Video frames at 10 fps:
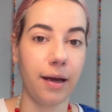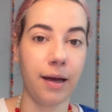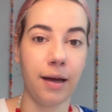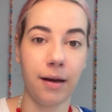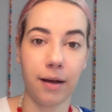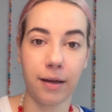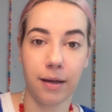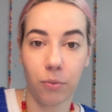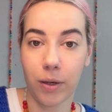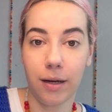And a
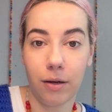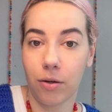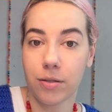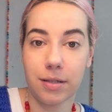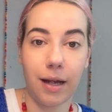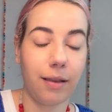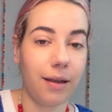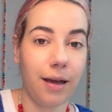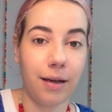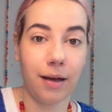kid really learns that
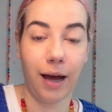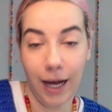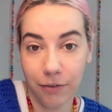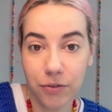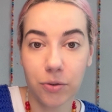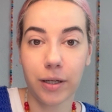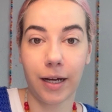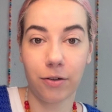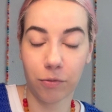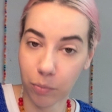they have to
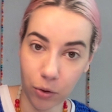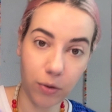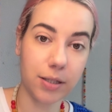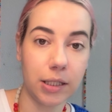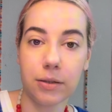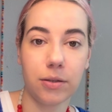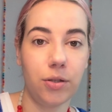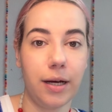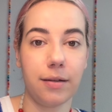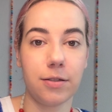kind of mold into
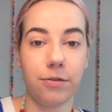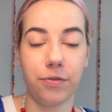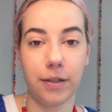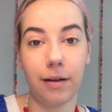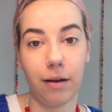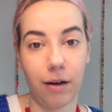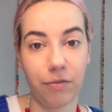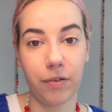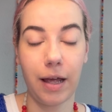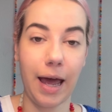that to feel
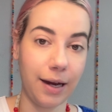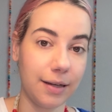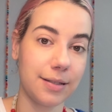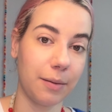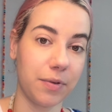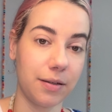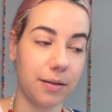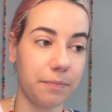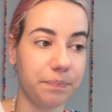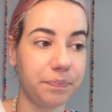loved and accepted.